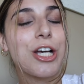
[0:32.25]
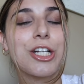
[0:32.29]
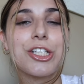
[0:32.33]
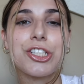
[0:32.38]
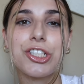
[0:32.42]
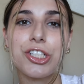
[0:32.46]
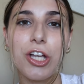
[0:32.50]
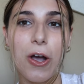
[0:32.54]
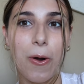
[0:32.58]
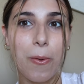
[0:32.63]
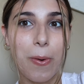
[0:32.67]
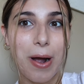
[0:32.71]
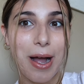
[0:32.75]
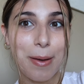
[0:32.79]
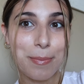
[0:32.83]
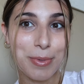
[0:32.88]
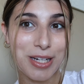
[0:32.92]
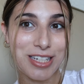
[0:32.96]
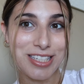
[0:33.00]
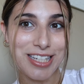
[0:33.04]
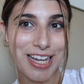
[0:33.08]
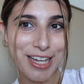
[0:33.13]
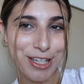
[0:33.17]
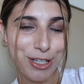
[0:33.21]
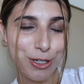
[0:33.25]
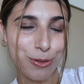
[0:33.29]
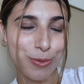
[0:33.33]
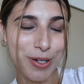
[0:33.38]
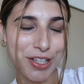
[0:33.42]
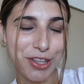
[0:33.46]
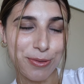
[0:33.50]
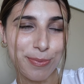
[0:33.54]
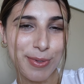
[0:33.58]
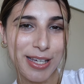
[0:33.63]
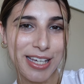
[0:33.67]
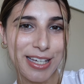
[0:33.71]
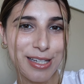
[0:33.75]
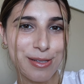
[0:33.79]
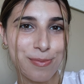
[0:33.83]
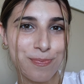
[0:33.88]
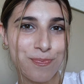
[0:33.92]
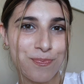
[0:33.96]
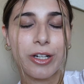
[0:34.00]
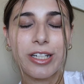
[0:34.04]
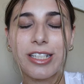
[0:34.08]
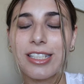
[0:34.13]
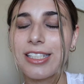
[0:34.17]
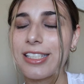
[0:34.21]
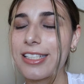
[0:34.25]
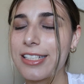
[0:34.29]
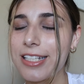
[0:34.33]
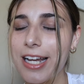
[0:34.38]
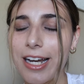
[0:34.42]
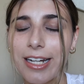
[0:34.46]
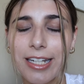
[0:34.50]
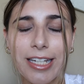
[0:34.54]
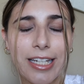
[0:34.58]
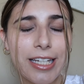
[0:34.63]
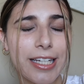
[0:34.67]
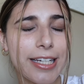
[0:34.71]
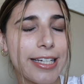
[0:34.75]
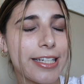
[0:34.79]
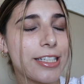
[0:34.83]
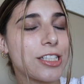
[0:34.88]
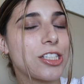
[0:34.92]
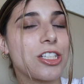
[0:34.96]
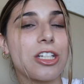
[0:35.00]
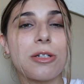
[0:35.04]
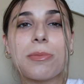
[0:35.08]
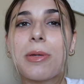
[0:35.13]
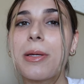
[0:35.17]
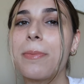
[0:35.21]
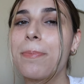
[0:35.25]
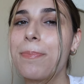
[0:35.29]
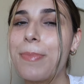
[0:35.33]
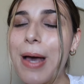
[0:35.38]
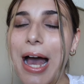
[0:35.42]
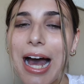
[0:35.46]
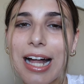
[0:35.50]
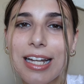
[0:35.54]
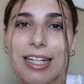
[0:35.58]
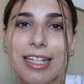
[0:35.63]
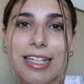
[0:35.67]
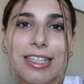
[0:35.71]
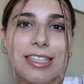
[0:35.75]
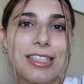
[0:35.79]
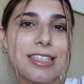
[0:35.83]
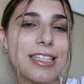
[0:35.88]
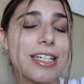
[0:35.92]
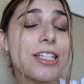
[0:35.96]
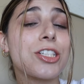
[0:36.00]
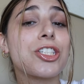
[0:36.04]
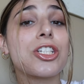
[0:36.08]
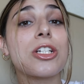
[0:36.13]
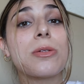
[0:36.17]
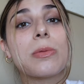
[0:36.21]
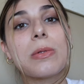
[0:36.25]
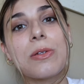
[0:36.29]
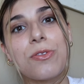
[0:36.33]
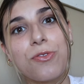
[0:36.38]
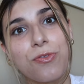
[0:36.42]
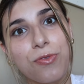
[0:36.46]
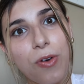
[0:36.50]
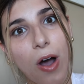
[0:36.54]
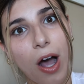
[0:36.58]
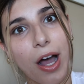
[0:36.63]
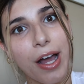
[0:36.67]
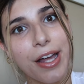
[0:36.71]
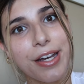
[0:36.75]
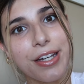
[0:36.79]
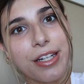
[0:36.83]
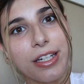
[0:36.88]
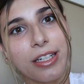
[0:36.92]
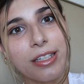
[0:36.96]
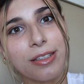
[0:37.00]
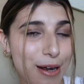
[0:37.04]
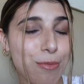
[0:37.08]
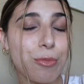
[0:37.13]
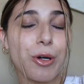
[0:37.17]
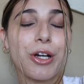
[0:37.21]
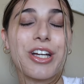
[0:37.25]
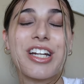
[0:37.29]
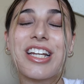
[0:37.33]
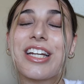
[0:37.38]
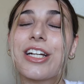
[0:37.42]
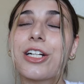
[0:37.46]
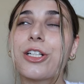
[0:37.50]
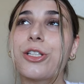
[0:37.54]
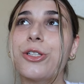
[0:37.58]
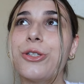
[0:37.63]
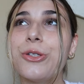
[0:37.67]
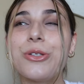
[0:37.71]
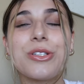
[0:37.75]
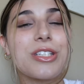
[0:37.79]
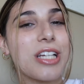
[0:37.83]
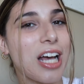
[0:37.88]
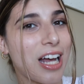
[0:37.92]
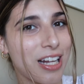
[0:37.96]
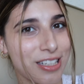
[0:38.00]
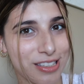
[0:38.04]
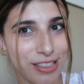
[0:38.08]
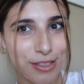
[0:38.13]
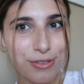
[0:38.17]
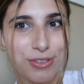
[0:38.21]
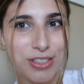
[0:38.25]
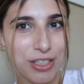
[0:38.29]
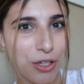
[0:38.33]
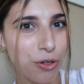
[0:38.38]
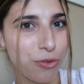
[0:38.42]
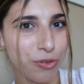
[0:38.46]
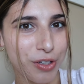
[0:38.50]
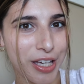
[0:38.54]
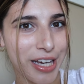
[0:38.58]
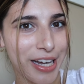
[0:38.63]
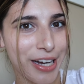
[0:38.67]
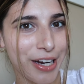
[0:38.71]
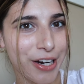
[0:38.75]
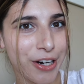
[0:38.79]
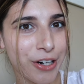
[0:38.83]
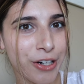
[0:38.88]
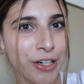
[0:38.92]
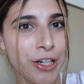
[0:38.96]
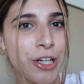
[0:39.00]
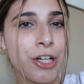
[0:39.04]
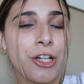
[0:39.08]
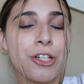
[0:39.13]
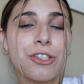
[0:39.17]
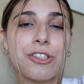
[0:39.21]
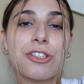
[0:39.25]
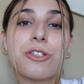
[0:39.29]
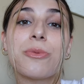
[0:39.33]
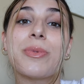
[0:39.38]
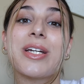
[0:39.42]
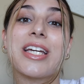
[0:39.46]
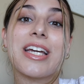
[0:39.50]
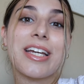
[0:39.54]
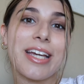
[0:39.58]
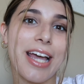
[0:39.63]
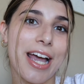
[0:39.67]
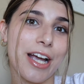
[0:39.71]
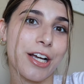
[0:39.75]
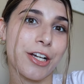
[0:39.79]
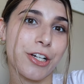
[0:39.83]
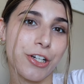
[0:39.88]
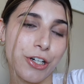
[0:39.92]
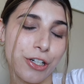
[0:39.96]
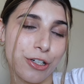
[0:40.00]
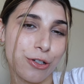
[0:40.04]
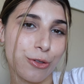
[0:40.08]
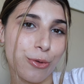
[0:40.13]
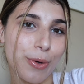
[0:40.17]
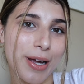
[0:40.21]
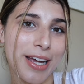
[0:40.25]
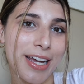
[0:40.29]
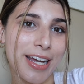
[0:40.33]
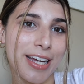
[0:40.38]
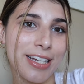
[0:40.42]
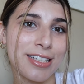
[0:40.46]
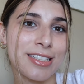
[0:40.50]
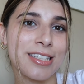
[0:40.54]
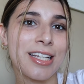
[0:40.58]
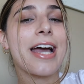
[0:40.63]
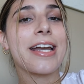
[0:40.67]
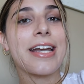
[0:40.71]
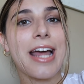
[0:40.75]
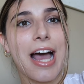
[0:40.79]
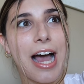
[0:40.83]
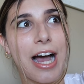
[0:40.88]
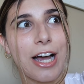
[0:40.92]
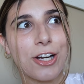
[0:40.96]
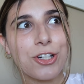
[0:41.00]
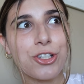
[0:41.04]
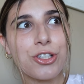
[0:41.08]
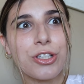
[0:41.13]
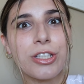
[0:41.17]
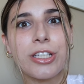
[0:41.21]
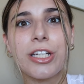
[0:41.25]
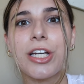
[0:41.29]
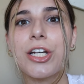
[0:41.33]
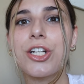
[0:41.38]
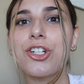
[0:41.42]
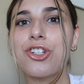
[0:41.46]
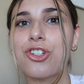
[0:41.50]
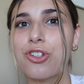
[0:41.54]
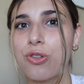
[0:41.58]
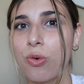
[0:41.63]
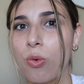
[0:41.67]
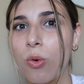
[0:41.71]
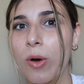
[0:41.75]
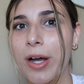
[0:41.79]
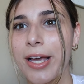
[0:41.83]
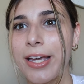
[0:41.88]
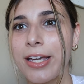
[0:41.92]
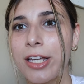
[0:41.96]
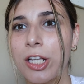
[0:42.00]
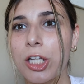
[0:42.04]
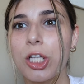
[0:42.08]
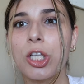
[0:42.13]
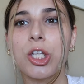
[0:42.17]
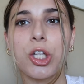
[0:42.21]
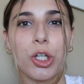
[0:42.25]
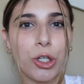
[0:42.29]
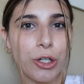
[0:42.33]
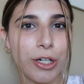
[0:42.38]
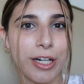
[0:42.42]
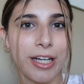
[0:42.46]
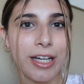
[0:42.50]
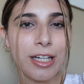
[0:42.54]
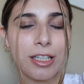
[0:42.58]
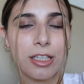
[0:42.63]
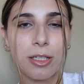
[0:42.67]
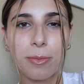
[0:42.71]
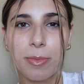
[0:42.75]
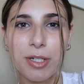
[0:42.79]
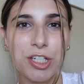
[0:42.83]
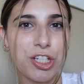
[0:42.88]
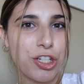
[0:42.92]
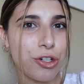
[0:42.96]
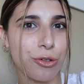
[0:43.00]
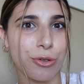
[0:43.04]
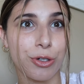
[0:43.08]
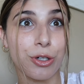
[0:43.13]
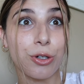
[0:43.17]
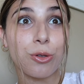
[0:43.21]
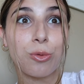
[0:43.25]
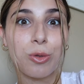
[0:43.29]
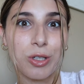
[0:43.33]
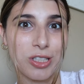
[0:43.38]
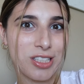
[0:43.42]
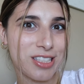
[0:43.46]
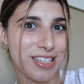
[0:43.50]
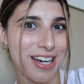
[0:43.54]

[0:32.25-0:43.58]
So I'm gonna take you with me. We're gonna study, it's gonna be balanced, it's gonna be fun, and we're gonna include tons of self-care so that we can get good grades and actually enjoy learning the material we're